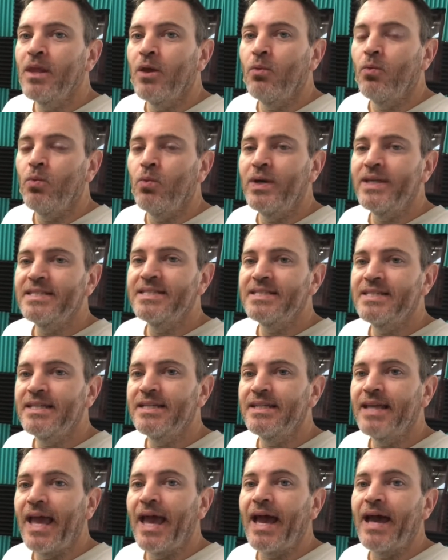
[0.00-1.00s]

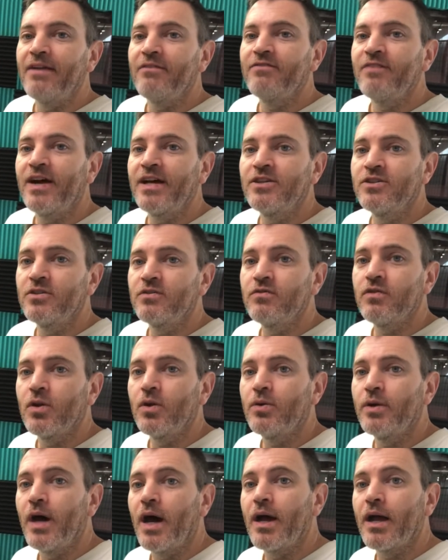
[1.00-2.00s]
winston at
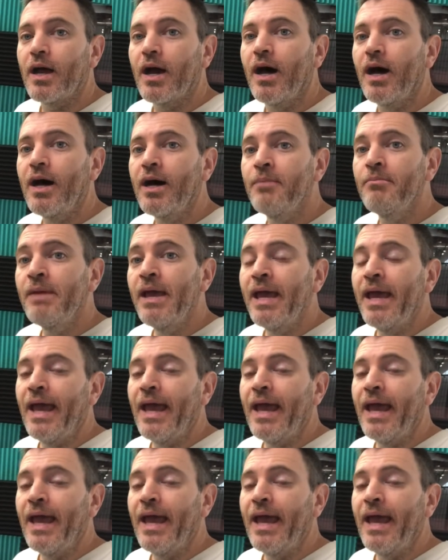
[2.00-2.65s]
findyourflow.com,